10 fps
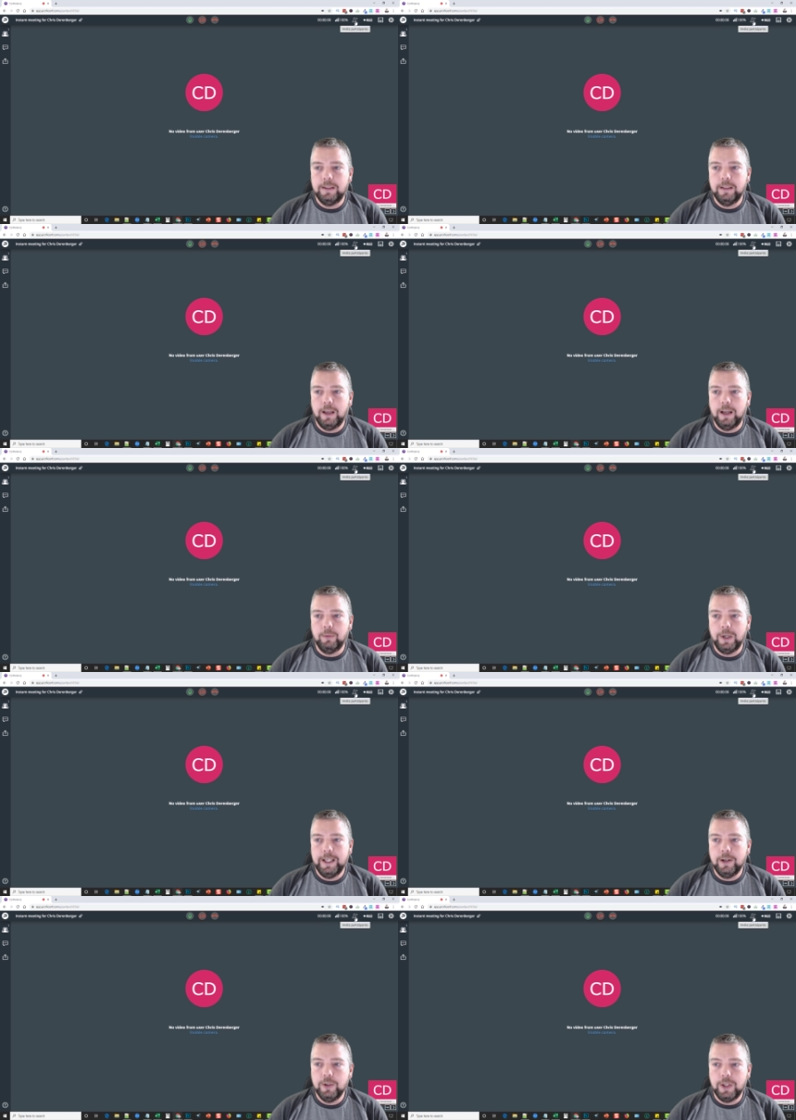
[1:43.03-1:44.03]
Right
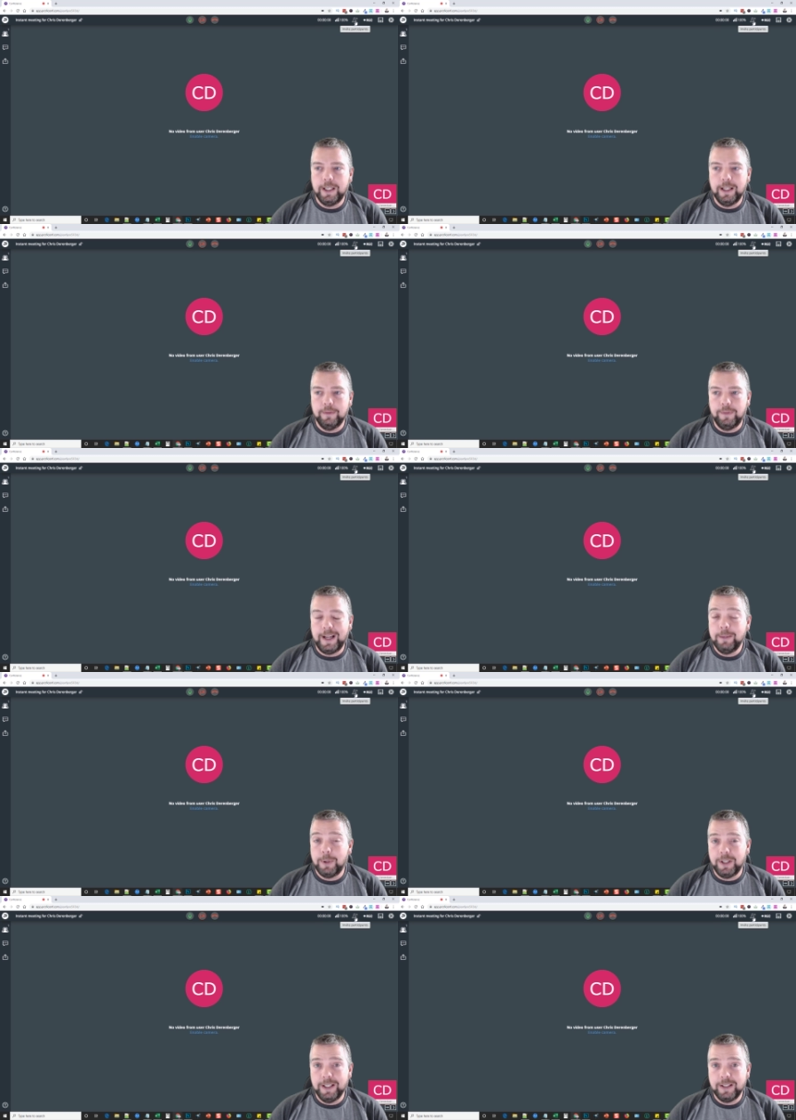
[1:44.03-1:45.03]
here you can invite
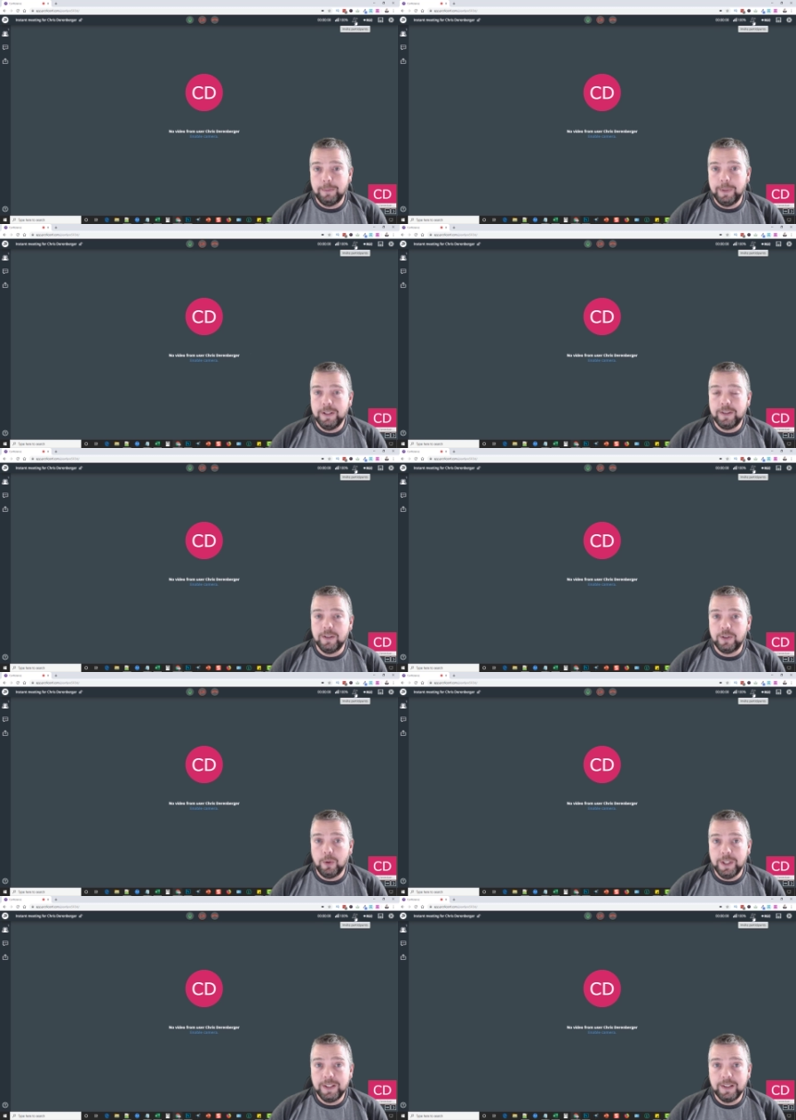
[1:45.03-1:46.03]
participants.
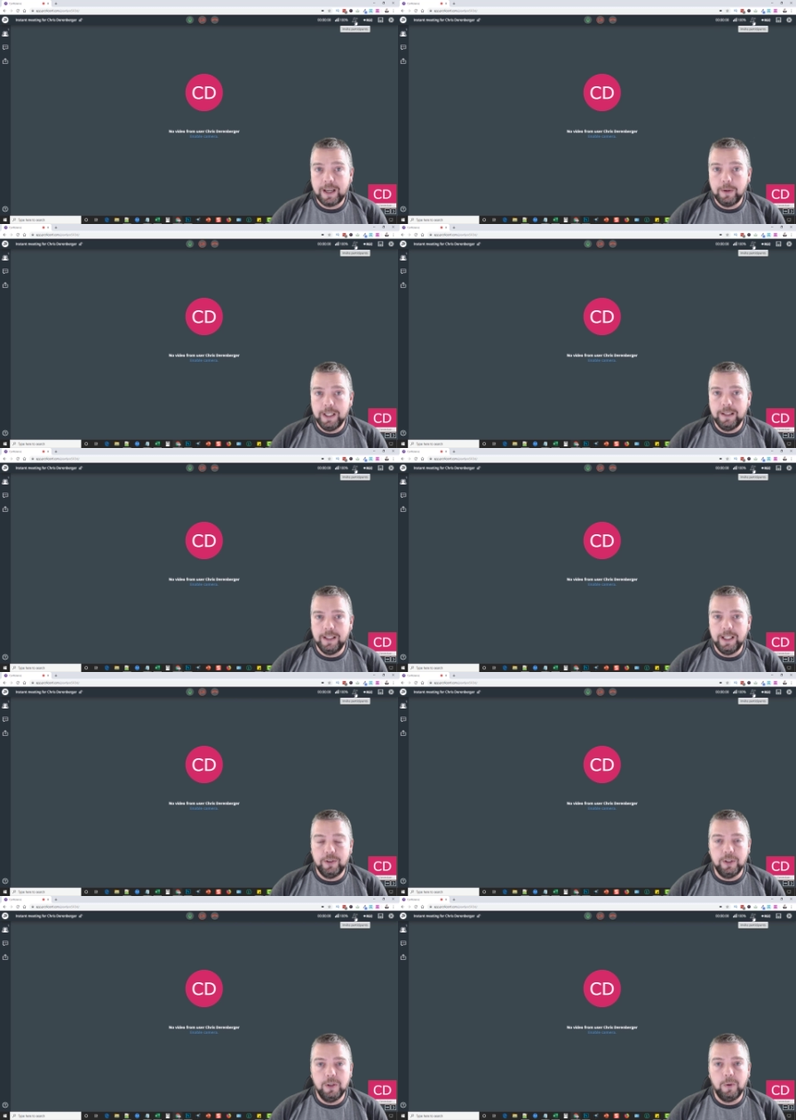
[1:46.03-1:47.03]
So this is how easy it
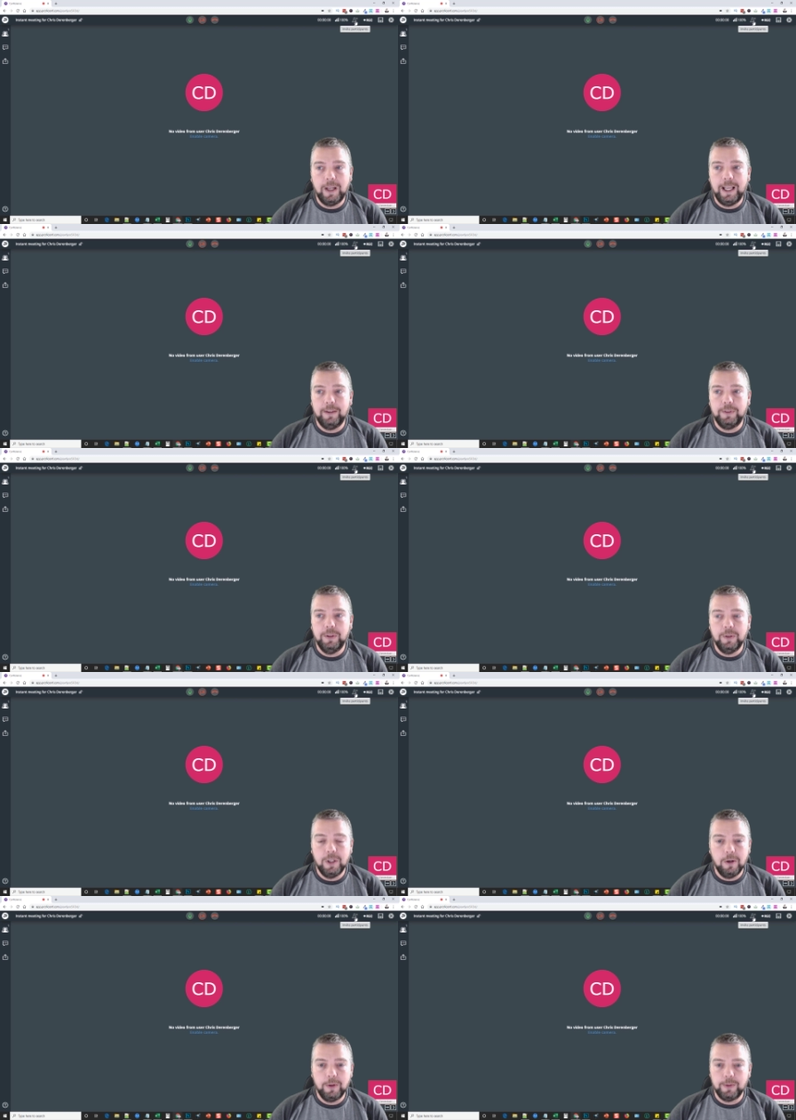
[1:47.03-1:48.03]
is. You don't have to
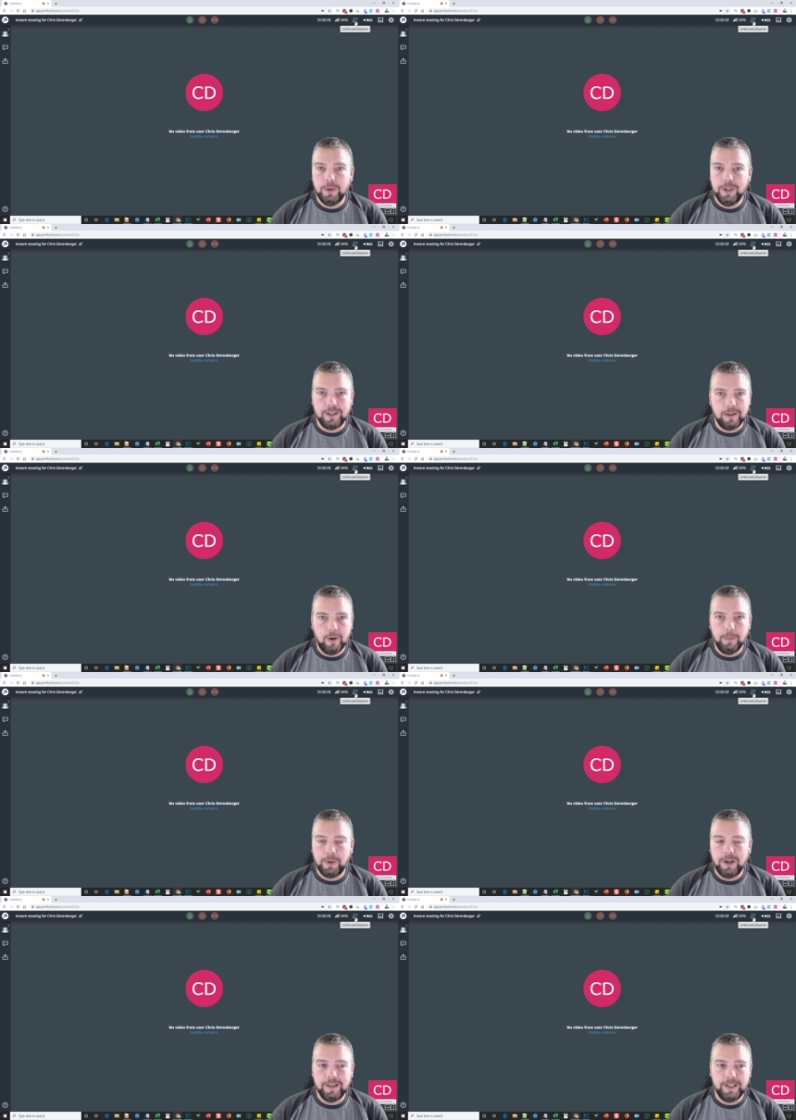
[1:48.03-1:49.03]
go through this long
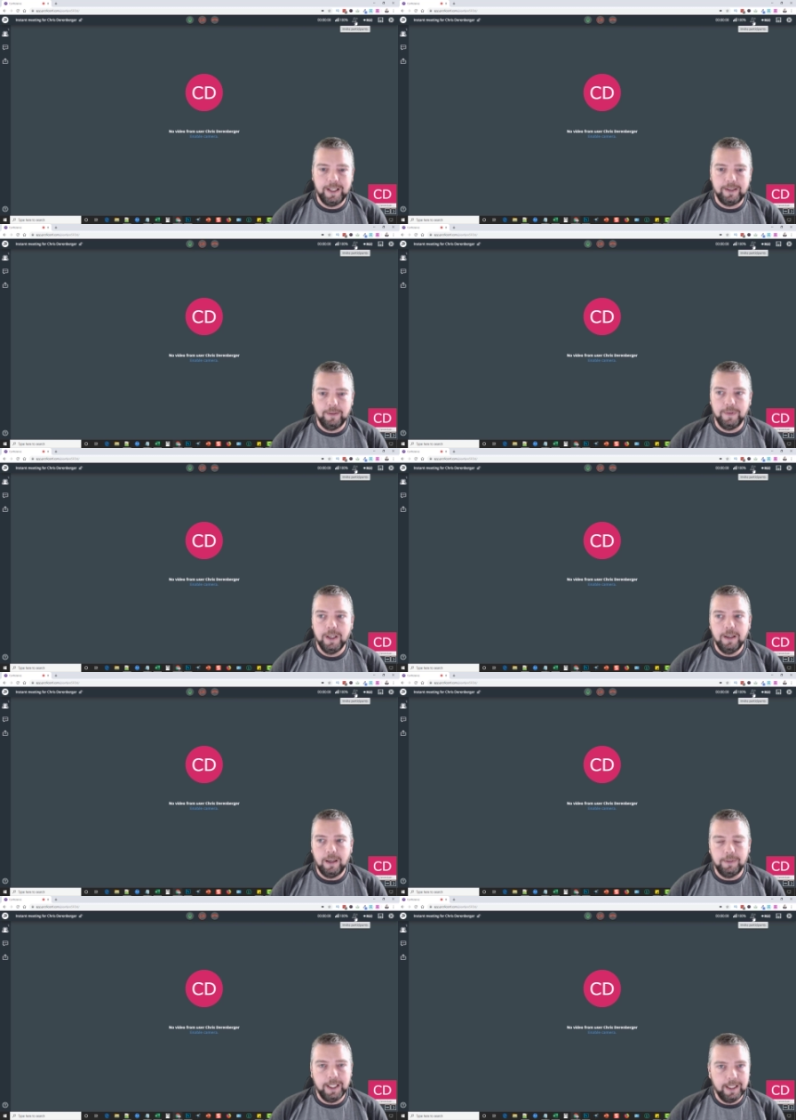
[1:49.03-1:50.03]
process of
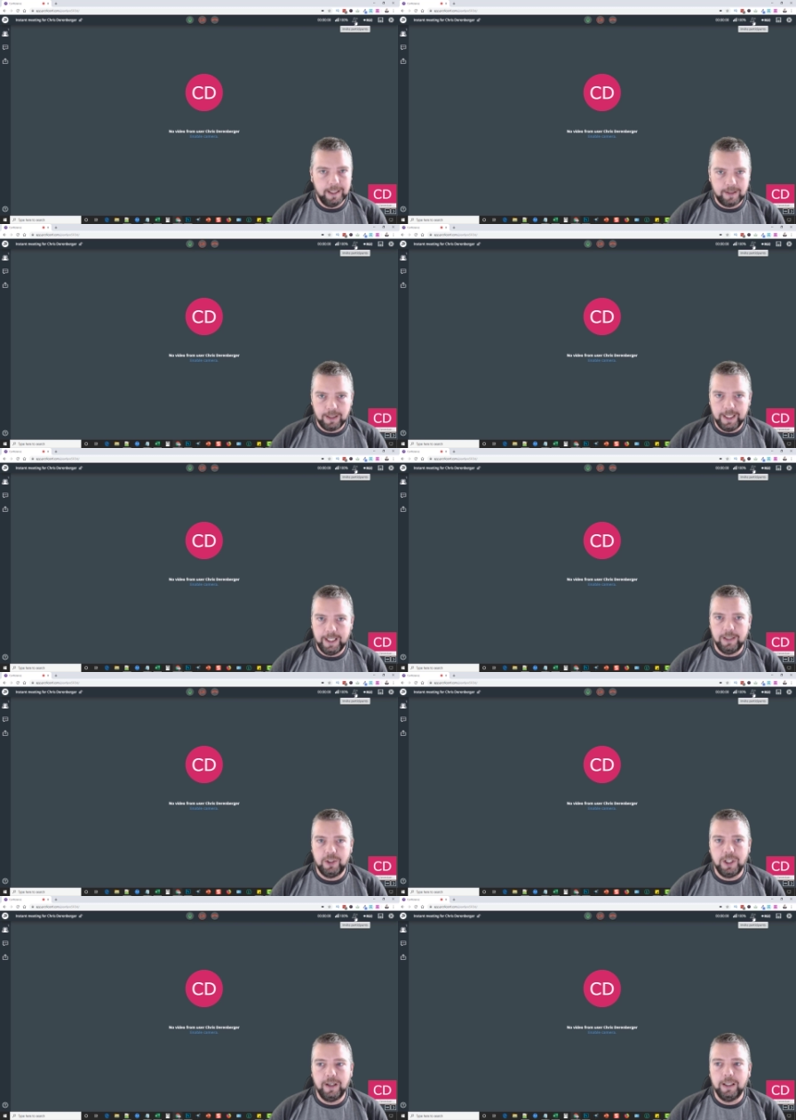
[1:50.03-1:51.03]
getting this link and
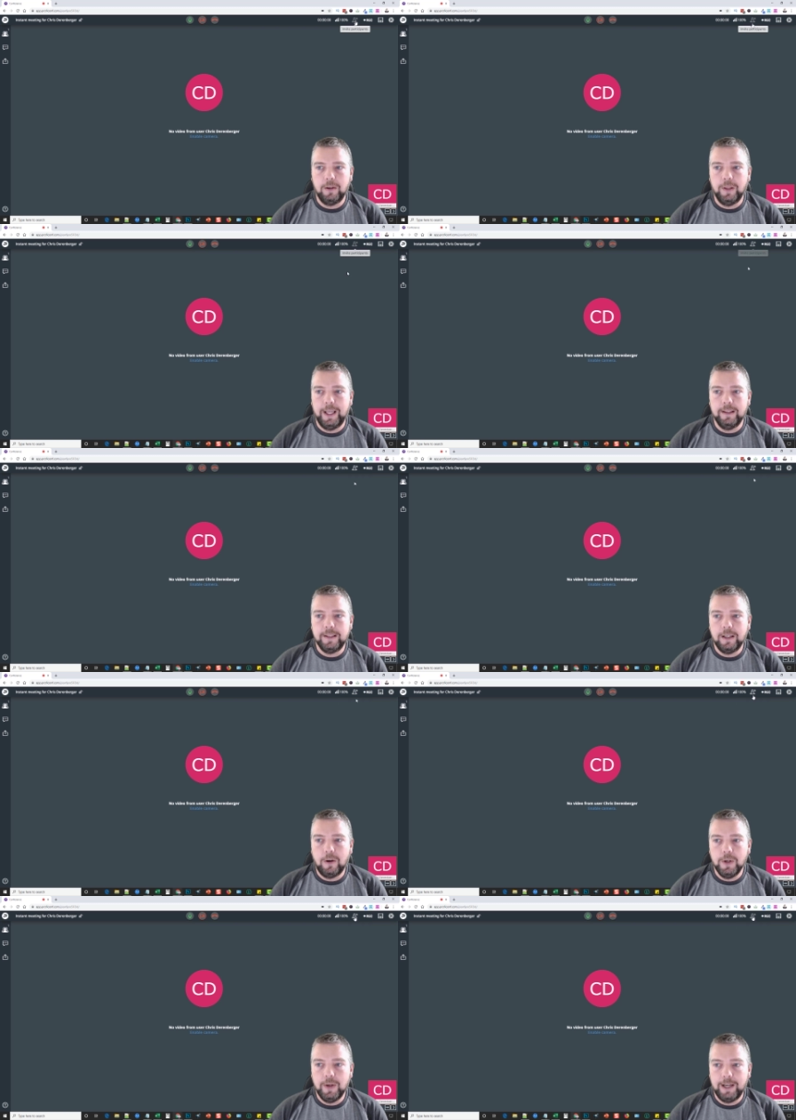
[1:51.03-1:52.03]
sharing it and all that. Instead,
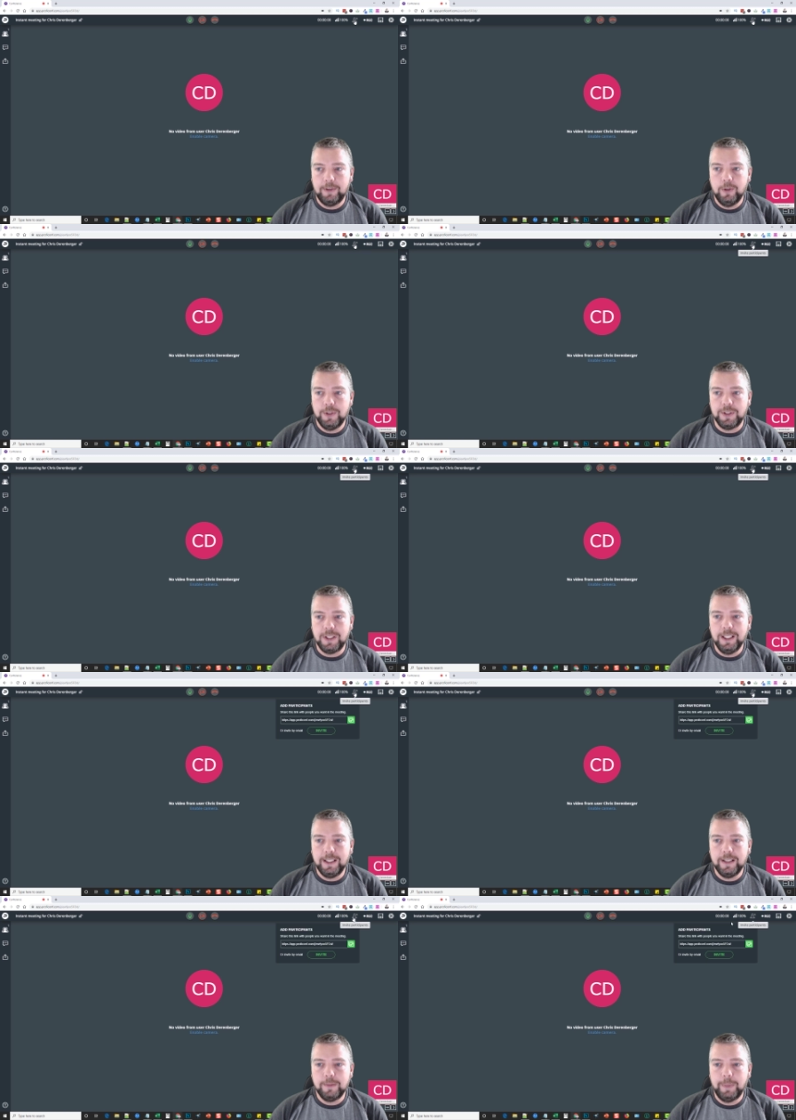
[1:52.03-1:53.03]
all you have to do is just
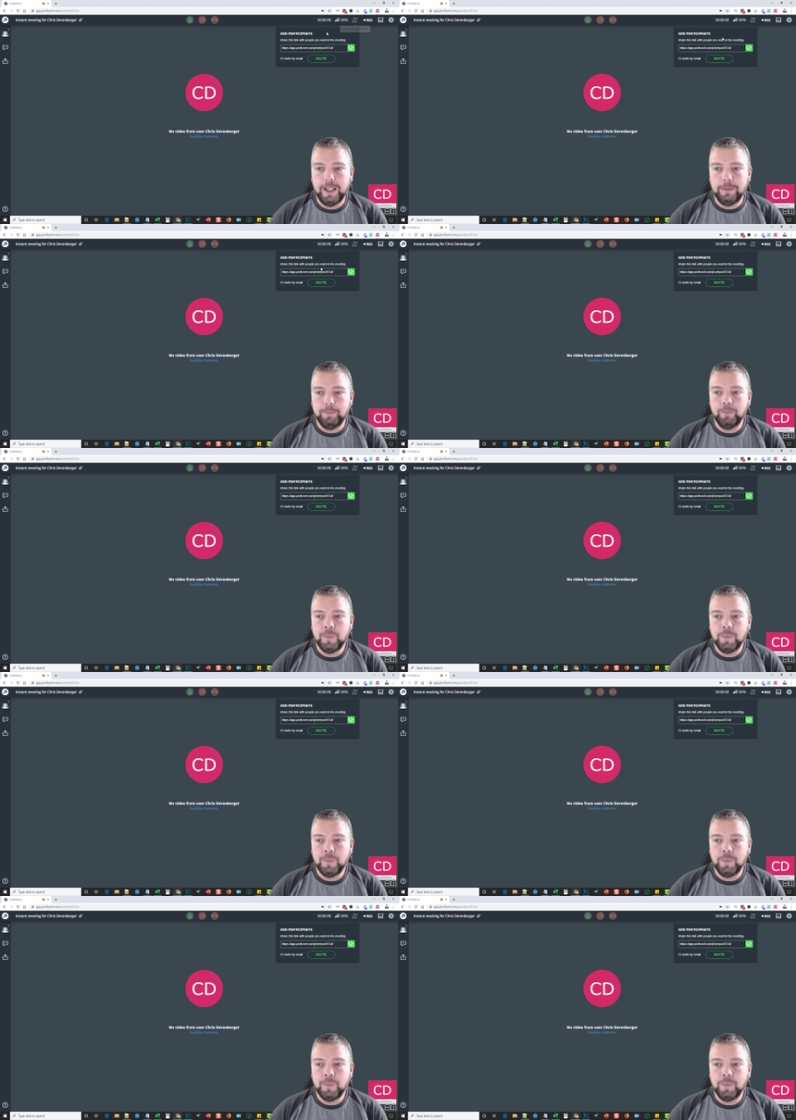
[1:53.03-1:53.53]
click this button,